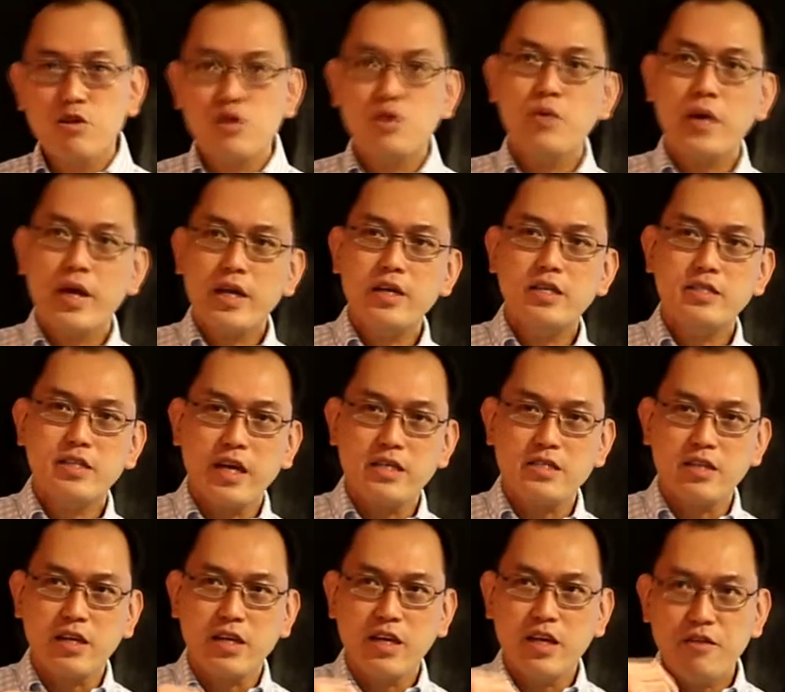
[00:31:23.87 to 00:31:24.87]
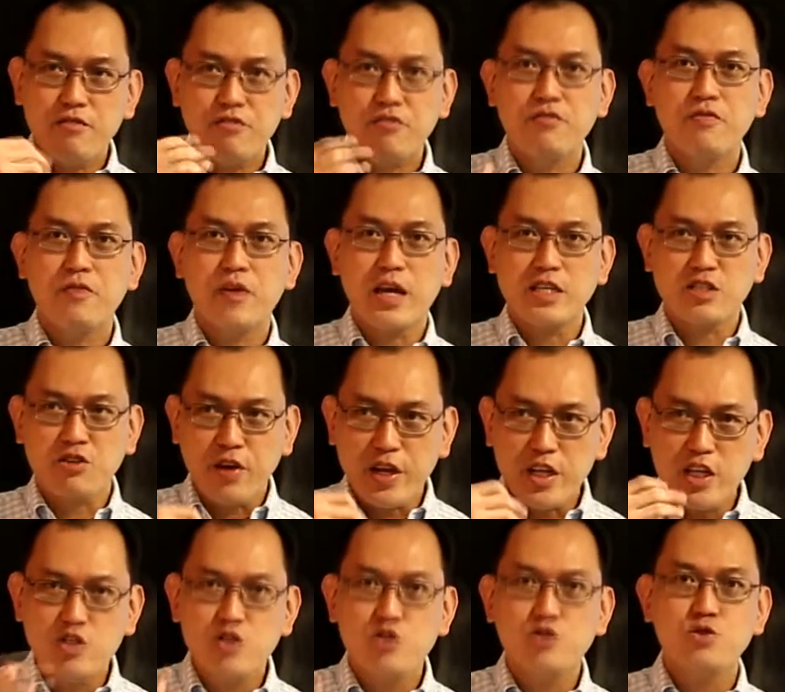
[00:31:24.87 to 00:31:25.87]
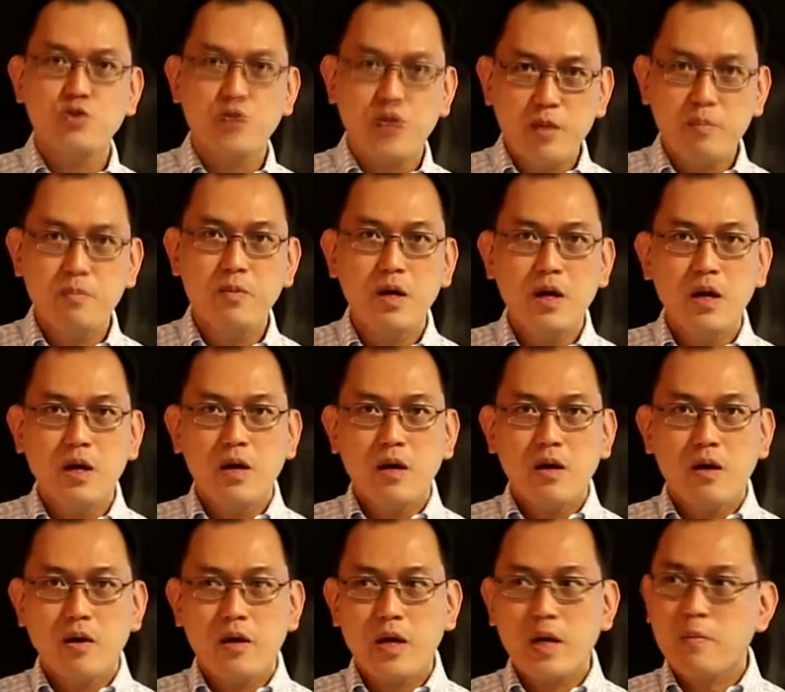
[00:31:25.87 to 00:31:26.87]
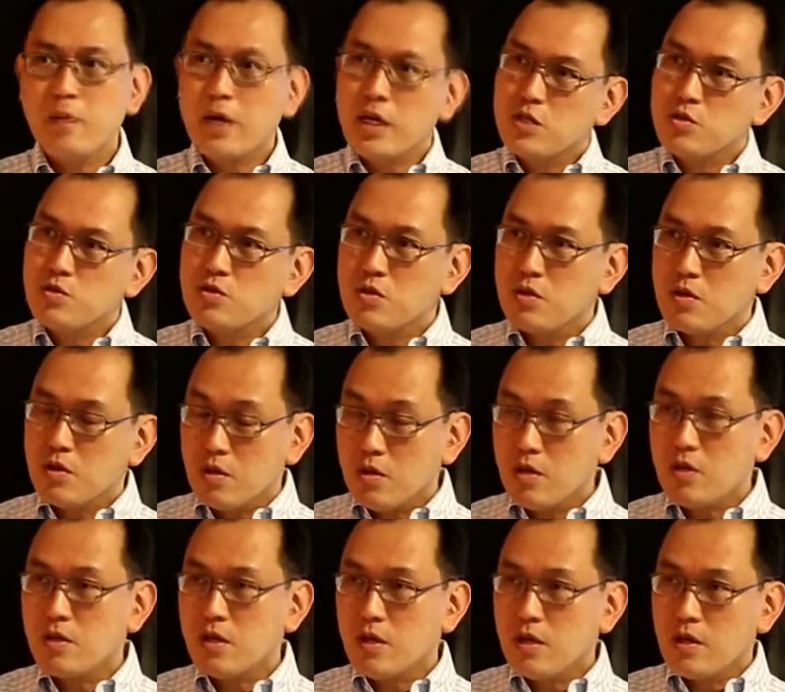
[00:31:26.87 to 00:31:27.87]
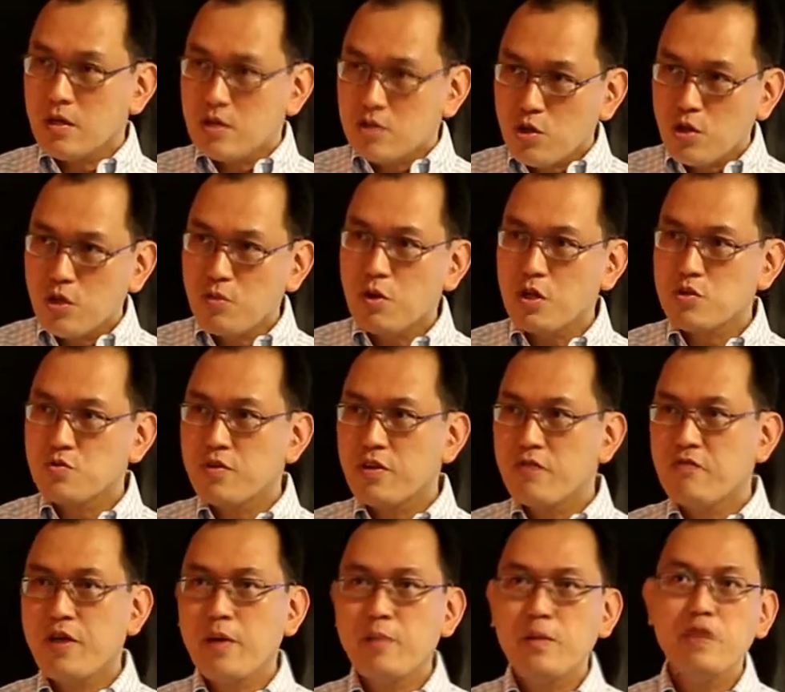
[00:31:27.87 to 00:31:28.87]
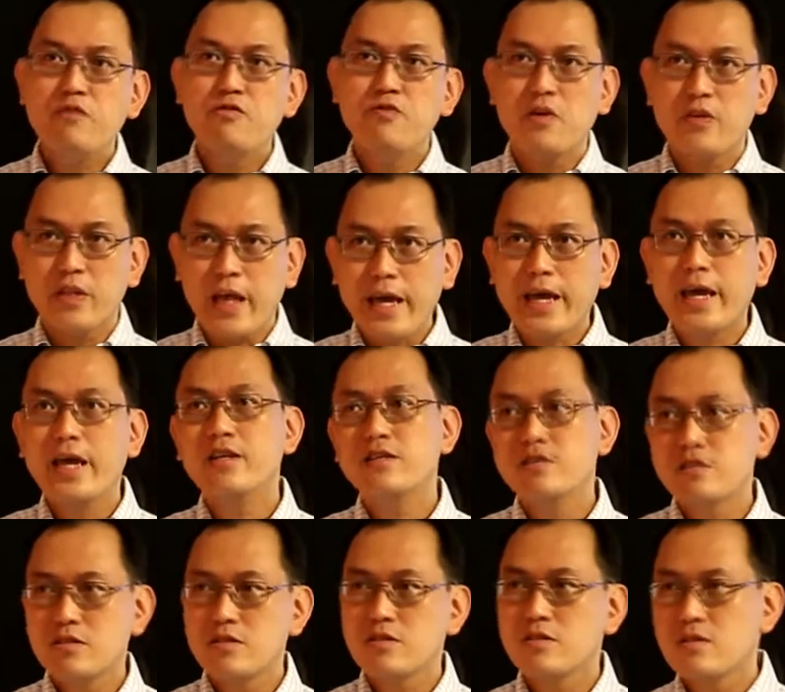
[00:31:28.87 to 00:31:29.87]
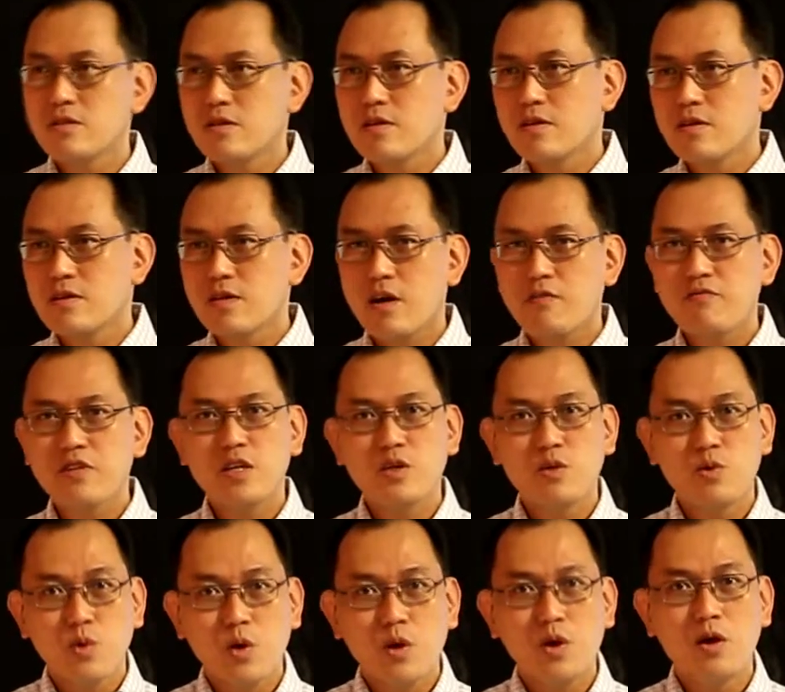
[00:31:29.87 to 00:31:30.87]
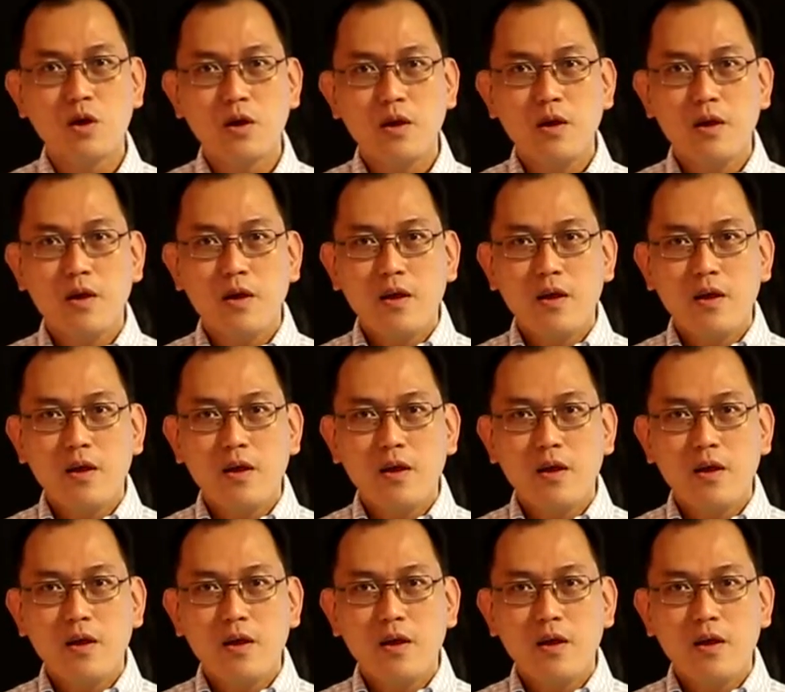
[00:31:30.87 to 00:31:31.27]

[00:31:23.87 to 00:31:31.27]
I don't know whether it's as a gift, as gratitude to him, okay, but it's, so it was with the family for decades after the war.